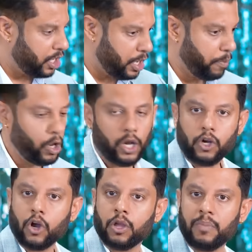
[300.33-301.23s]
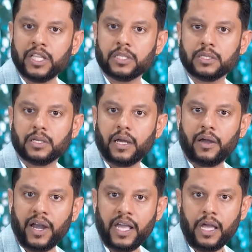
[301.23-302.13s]
Keep all your documents
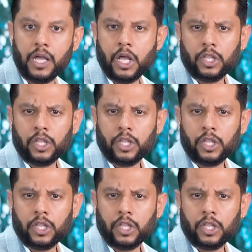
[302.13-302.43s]
ready.